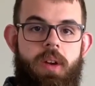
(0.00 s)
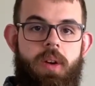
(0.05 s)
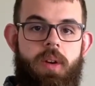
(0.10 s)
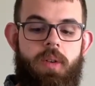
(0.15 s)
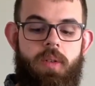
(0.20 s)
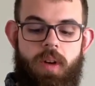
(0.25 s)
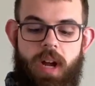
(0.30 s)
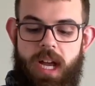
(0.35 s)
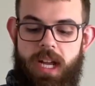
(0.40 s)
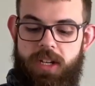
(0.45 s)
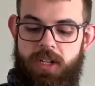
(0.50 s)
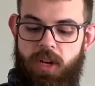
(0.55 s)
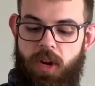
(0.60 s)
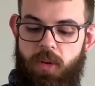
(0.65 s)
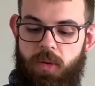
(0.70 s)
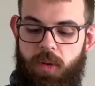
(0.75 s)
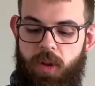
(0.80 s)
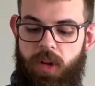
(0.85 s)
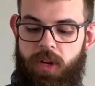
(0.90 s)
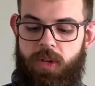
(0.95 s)
Right?
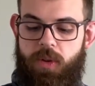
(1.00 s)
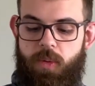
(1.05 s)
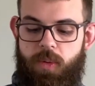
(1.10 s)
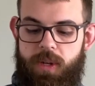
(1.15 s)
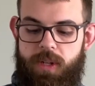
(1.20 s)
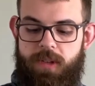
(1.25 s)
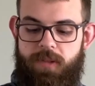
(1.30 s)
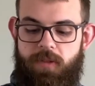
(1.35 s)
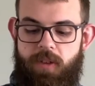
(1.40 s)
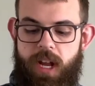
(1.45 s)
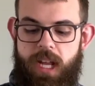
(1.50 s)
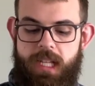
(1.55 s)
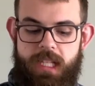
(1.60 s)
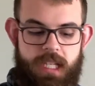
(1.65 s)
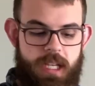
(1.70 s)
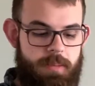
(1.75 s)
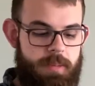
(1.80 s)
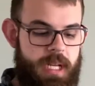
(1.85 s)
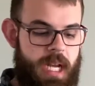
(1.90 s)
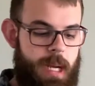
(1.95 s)
Don't look towards friends.
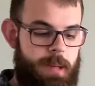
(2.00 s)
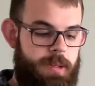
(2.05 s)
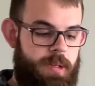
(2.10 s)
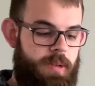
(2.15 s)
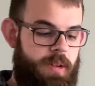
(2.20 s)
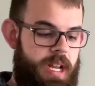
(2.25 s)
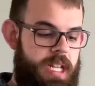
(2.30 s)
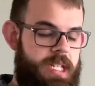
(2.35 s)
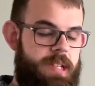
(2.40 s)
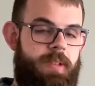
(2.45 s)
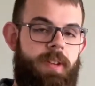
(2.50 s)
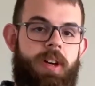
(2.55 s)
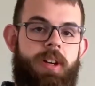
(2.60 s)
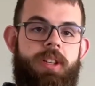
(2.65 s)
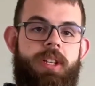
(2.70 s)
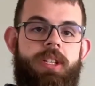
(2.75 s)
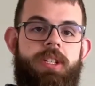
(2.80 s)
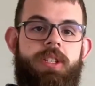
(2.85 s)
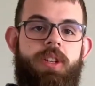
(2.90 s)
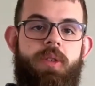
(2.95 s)
Sometimes friends failed
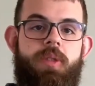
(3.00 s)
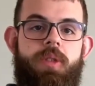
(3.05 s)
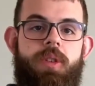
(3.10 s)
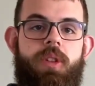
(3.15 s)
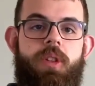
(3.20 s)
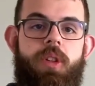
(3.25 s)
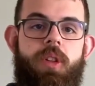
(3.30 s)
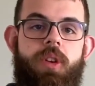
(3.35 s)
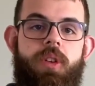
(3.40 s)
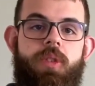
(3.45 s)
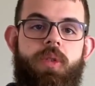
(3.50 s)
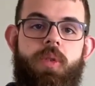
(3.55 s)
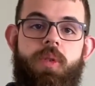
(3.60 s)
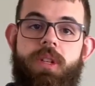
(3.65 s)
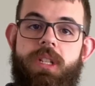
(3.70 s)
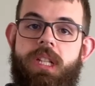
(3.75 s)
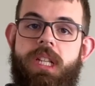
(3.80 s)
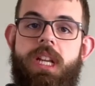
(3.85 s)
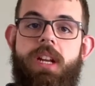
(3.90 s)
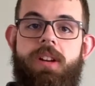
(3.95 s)
us. Don't look
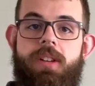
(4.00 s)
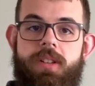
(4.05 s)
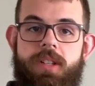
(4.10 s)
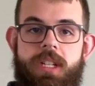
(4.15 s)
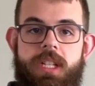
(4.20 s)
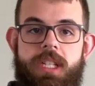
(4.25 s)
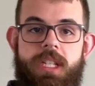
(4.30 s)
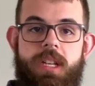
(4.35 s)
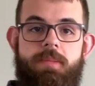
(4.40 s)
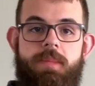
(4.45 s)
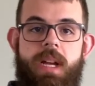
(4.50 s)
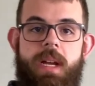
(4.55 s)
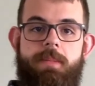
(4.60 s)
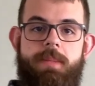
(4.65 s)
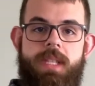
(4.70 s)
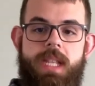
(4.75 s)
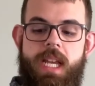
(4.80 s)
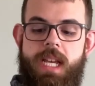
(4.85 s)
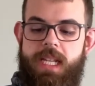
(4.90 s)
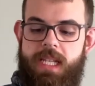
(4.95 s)
towards leaders because sometimes
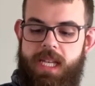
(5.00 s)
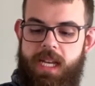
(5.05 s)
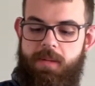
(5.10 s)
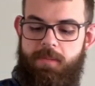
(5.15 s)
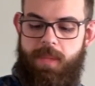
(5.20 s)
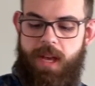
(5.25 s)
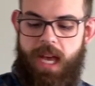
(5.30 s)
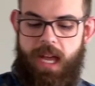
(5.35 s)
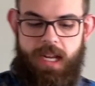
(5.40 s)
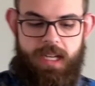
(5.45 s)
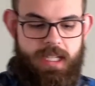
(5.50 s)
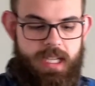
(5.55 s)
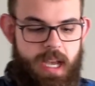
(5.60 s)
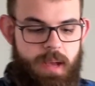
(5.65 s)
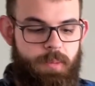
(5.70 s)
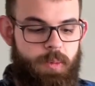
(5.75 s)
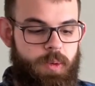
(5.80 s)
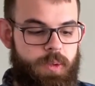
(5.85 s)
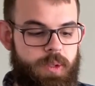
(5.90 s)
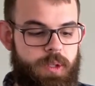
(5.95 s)
they set bad
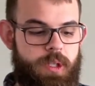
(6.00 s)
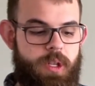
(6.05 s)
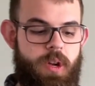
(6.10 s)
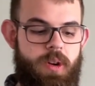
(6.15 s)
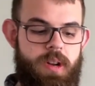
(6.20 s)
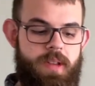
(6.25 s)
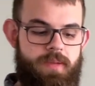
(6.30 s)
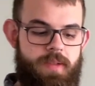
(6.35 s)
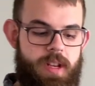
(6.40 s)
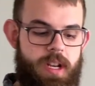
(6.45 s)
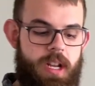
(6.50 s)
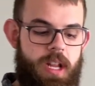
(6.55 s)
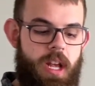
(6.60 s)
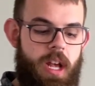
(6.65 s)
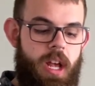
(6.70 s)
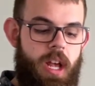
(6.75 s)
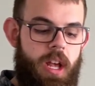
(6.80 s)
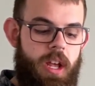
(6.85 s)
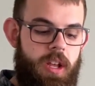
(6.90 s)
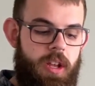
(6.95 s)
examples. Don't even,
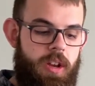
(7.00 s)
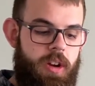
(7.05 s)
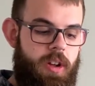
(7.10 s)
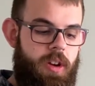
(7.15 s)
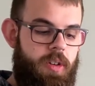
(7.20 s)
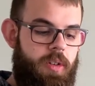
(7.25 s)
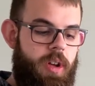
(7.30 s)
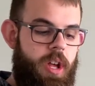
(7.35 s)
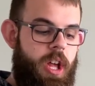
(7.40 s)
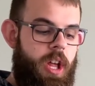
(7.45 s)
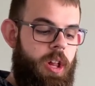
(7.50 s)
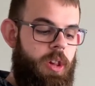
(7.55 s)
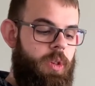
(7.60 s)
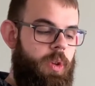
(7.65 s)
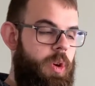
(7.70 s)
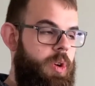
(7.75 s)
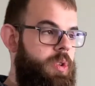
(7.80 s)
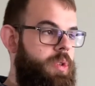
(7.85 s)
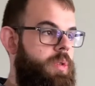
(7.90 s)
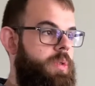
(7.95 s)

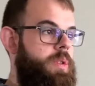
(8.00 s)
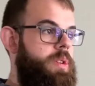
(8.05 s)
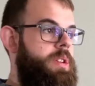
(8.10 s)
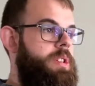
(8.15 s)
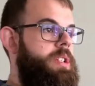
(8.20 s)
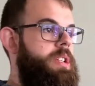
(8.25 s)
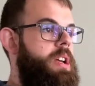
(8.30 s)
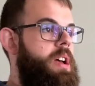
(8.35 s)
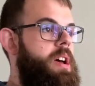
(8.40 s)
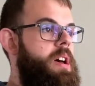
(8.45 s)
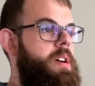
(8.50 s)
look towards